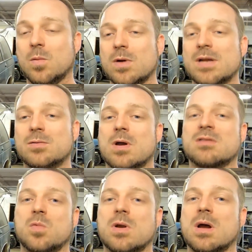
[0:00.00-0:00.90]
One
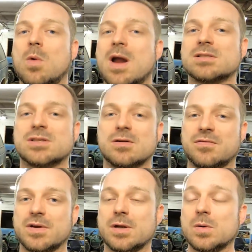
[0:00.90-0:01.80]
run of wire is
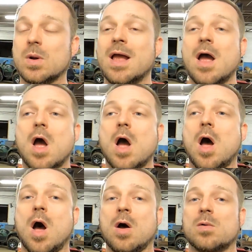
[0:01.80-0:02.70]
good for you.
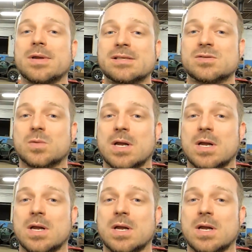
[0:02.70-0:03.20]
Always